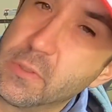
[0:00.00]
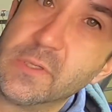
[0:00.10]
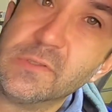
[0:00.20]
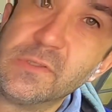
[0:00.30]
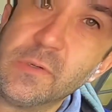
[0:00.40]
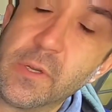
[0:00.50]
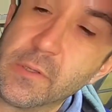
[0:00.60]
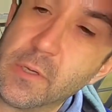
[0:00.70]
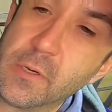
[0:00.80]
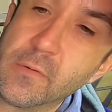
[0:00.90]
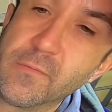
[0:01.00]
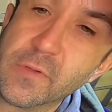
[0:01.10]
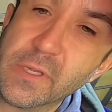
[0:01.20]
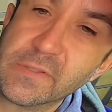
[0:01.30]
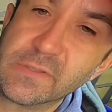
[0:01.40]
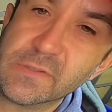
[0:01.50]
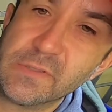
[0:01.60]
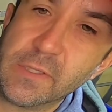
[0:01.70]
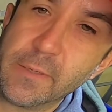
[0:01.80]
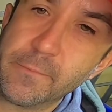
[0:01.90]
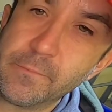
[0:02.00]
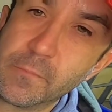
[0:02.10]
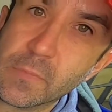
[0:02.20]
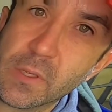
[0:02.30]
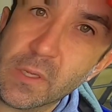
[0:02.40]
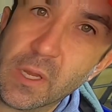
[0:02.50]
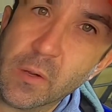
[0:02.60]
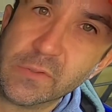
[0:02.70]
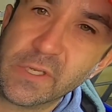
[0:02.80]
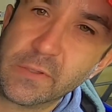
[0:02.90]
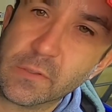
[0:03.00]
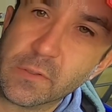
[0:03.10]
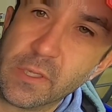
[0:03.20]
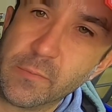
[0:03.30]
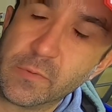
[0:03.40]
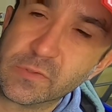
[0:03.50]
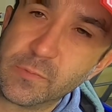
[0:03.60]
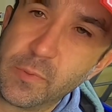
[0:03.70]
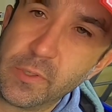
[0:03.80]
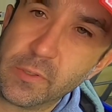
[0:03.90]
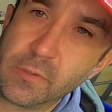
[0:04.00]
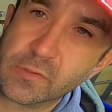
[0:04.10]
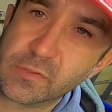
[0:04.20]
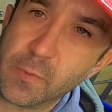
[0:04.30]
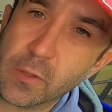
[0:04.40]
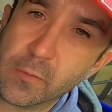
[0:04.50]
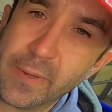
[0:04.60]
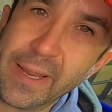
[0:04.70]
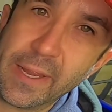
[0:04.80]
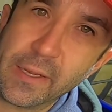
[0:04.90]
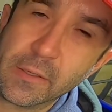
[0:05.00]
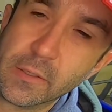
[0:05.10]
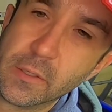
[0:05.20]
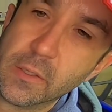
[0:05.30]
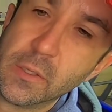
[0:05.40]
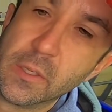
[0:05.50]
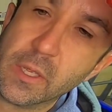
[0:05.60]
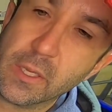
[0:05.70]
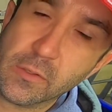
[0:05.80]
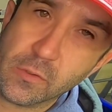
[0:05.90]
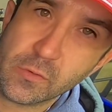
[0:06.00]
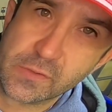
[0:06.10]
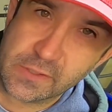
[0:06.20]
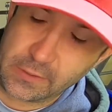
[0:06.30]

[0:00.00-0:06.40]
as you see right there, hopefully you guys can see that. I would take the labels, put it in a little smaller bag, and use